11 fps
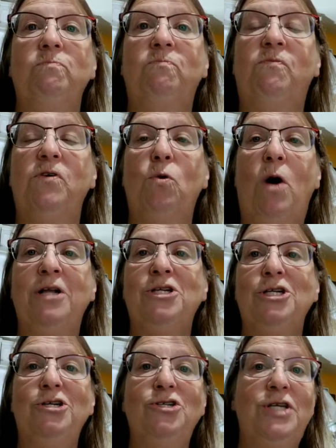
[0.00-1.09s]
for the
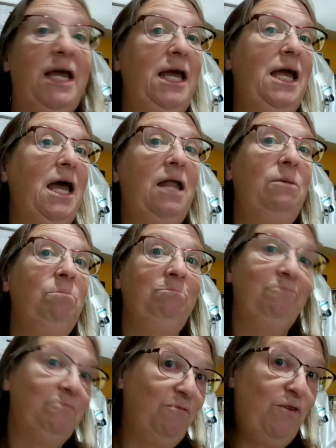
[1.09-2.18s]
watchers and
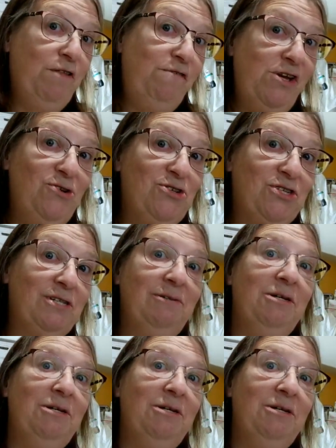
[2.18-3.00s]
for the views.